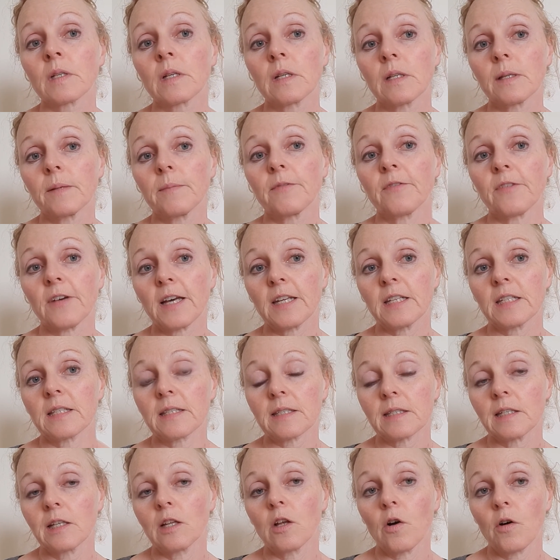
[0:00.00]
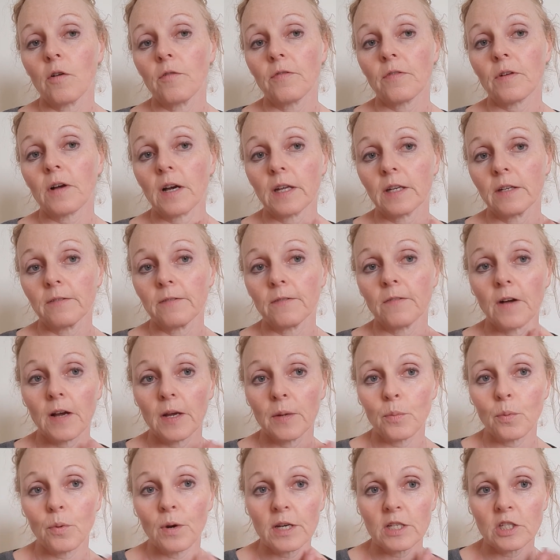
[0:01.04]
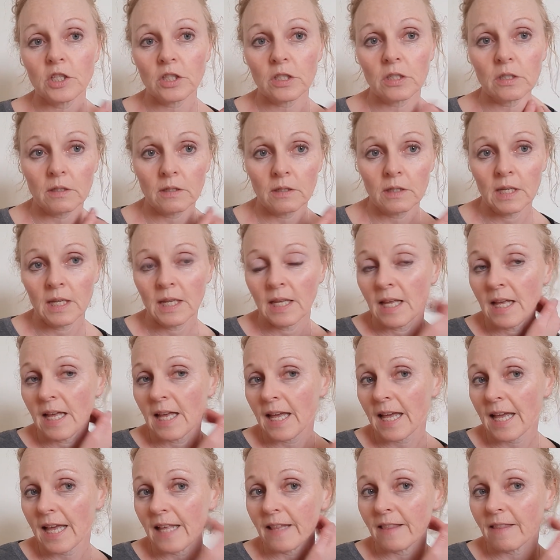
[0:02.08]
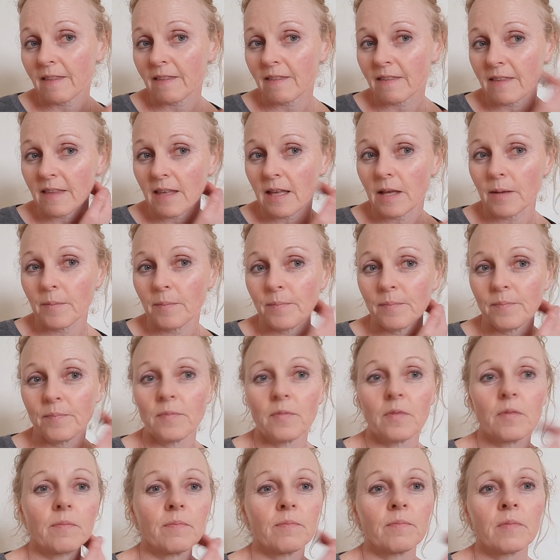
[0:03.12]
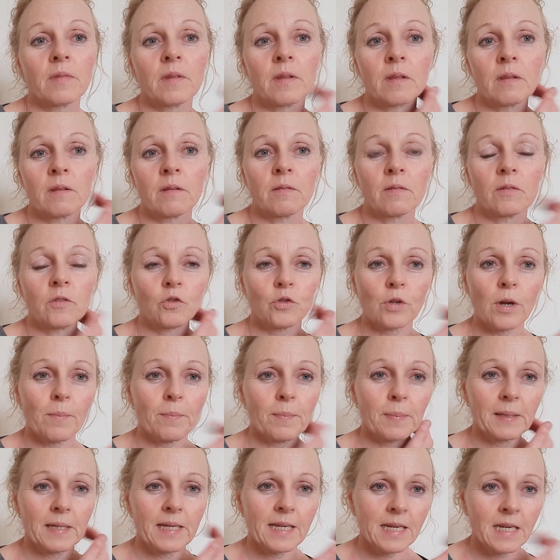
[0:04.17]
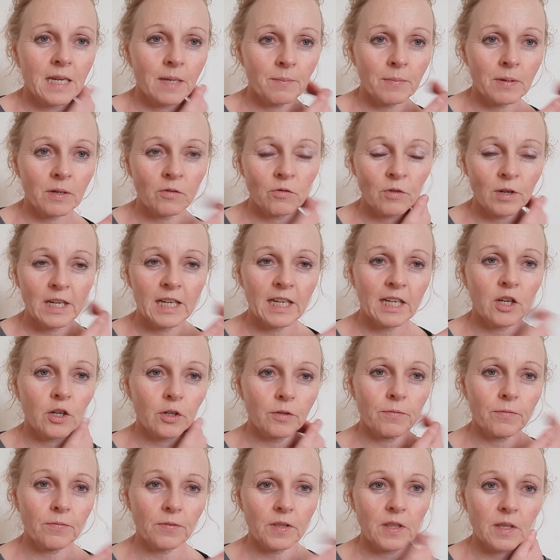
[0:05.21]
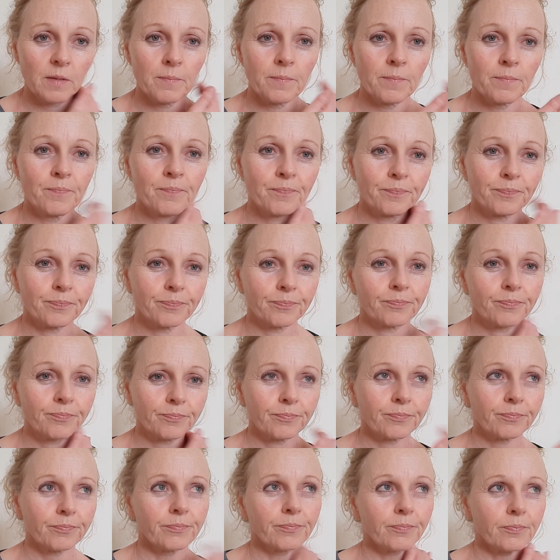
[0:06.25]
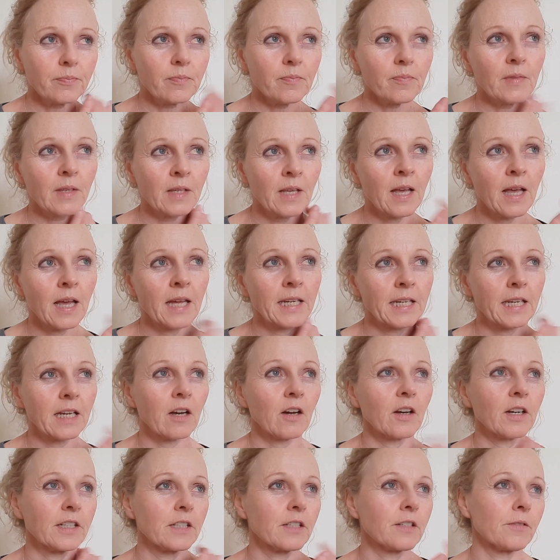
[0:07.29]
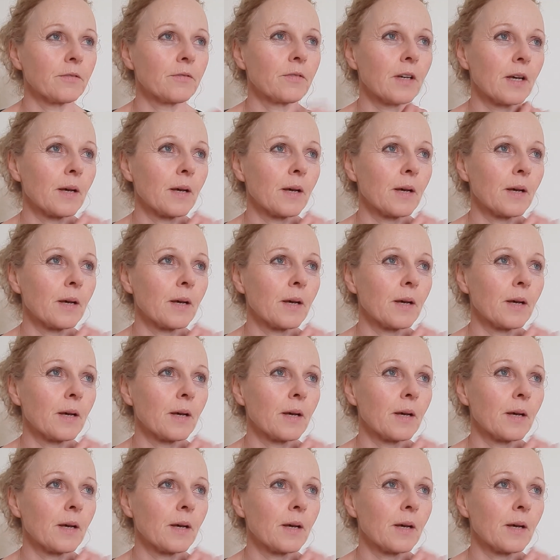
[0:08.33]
Lymphatics love kind of vibration. Hence, trampolining being really good for them. Any kind of,